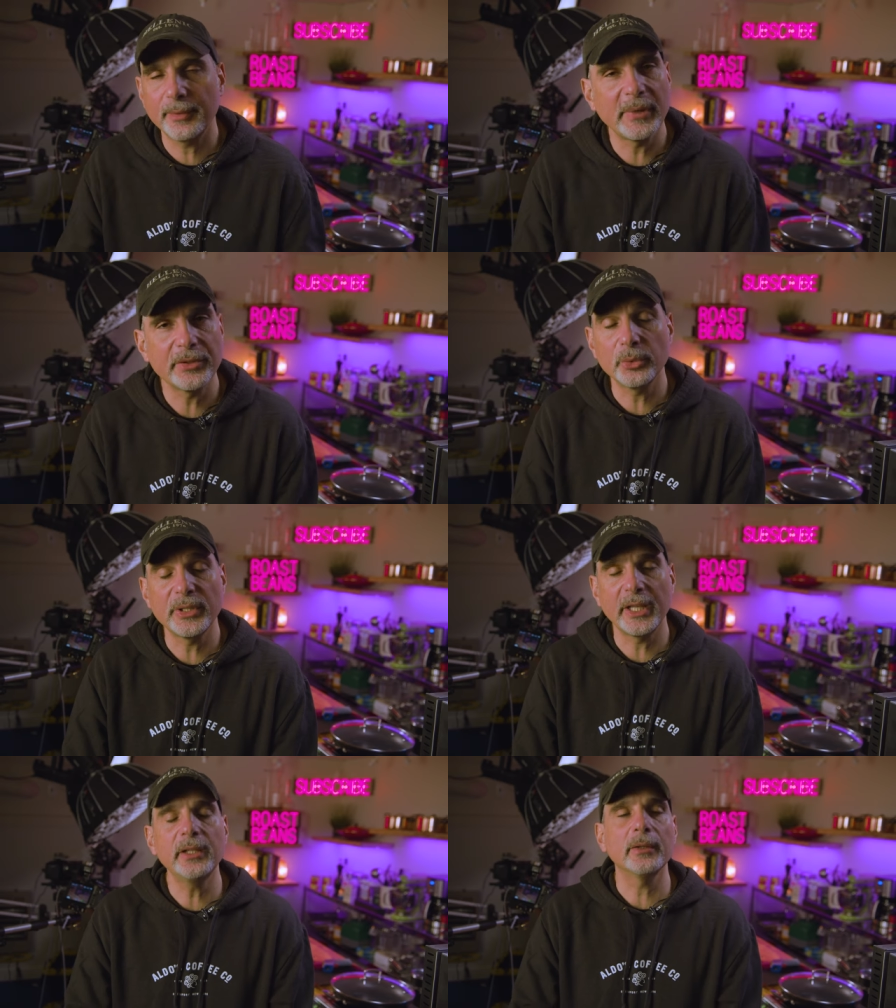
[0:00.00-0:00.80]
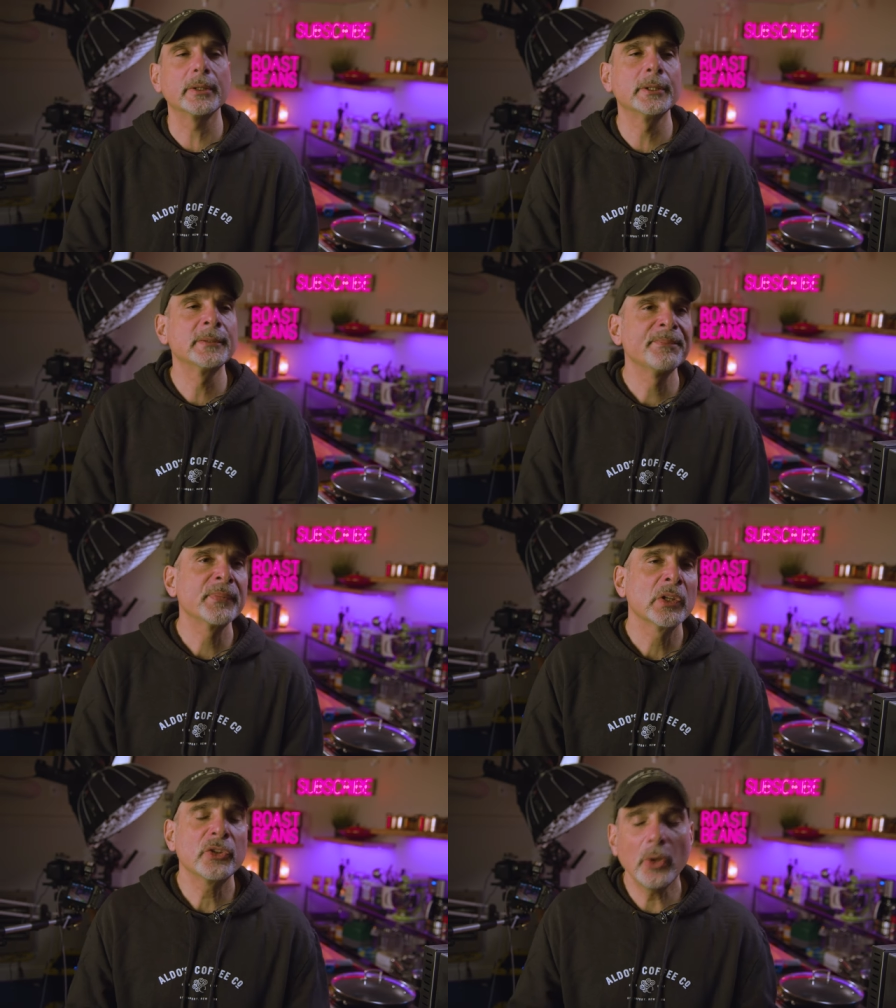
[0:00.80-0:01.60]
I'm not doing that either.
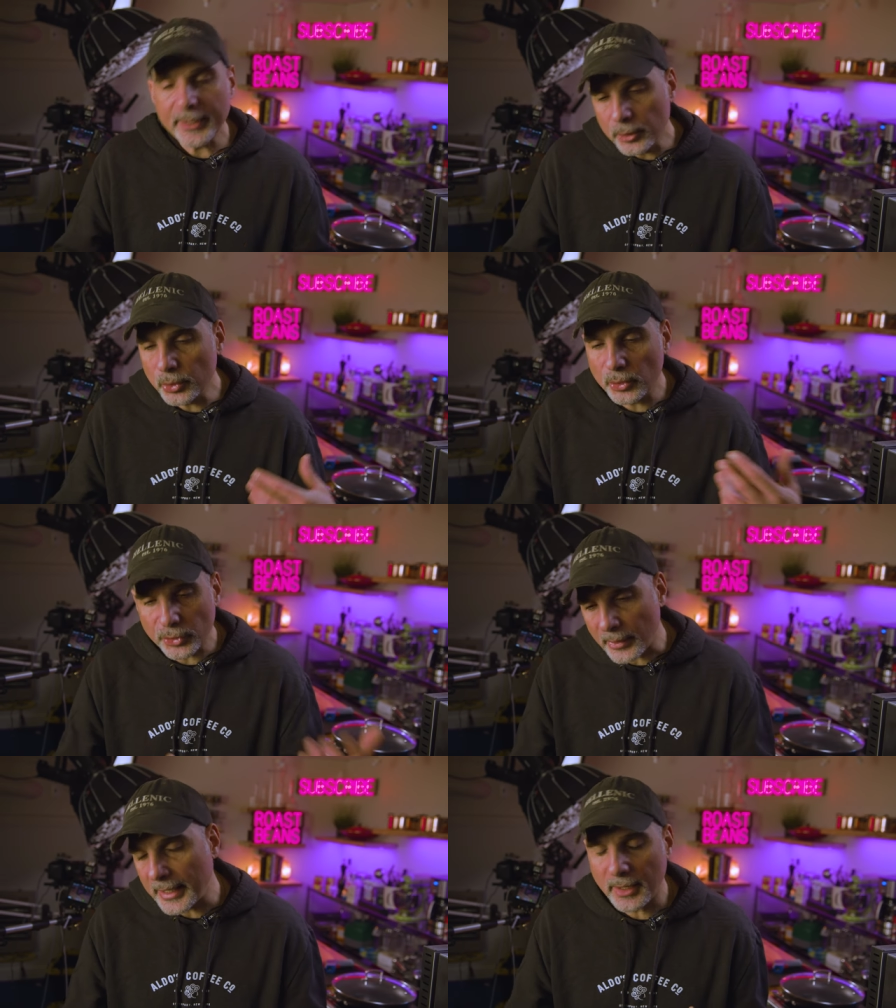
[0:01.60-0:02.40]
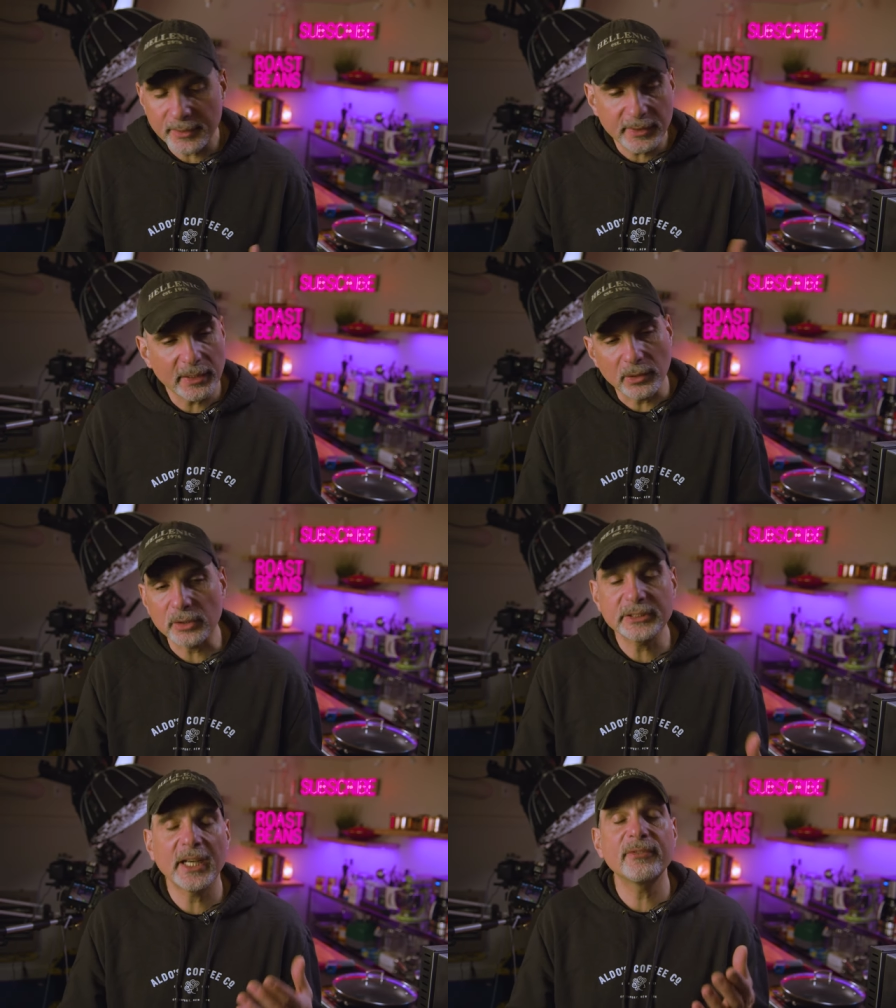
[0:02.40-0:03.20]
So I Googled around and I
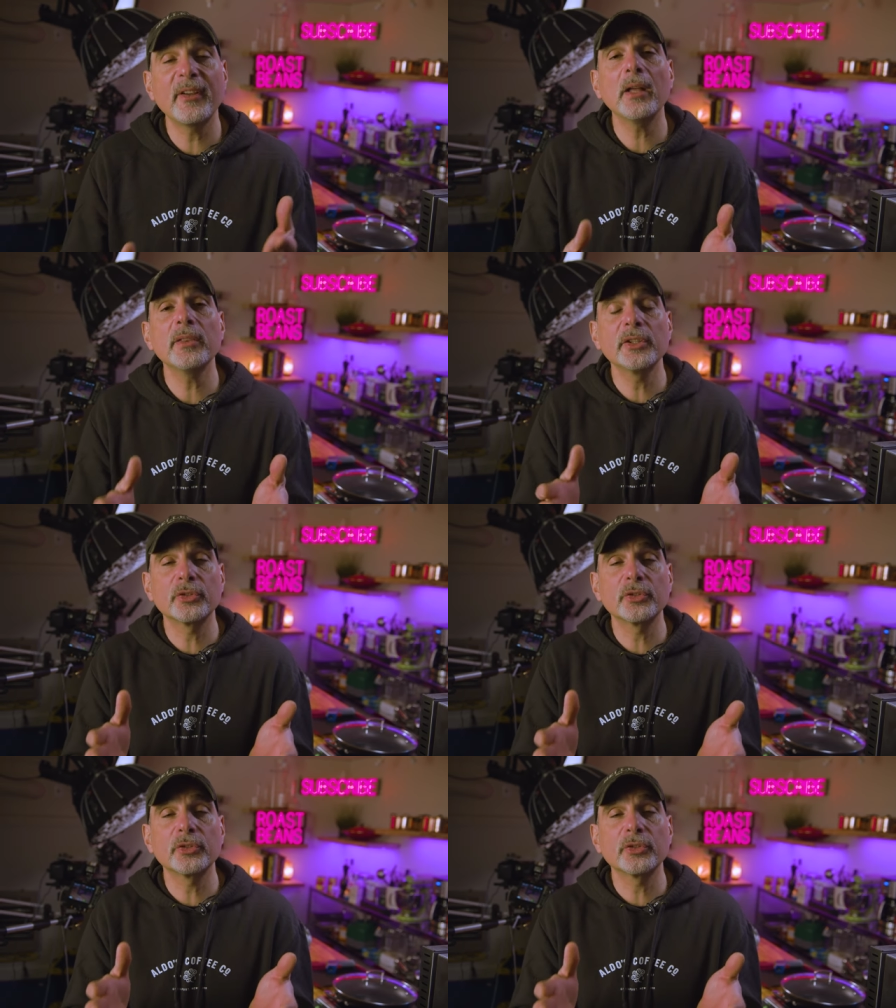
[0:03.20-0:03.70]
looked and I found